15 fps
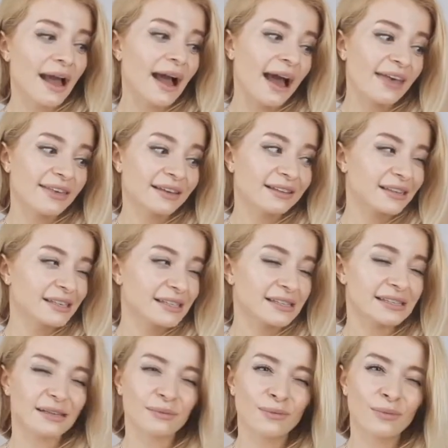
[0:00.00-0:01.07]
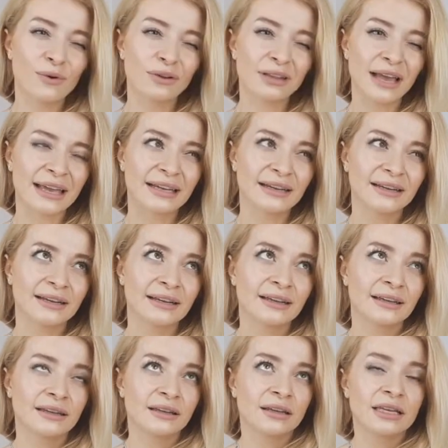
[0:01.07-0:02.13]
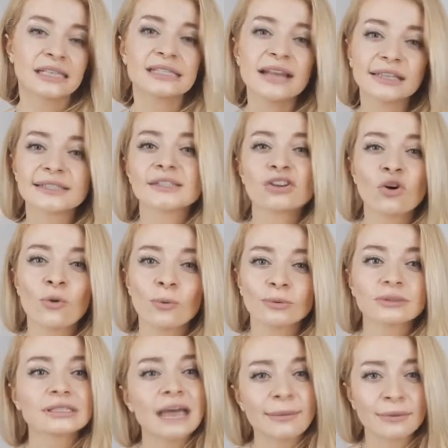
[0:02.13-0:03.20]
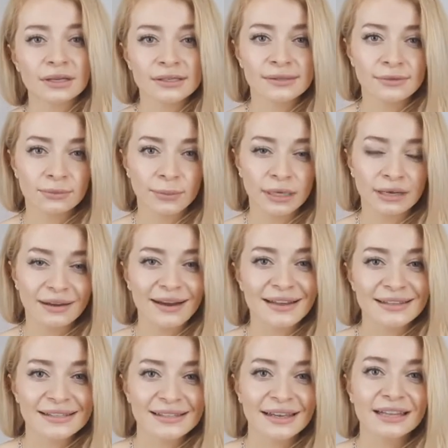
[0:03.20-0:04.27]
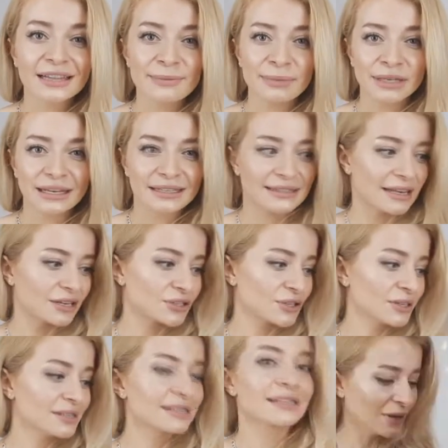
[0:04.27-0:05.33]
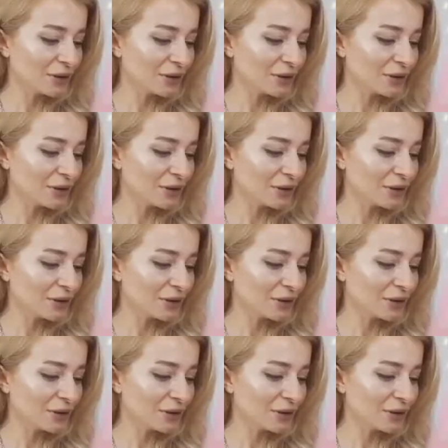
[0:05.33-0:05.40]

I think this is more like, it's not so time consuming as clip-in extensions.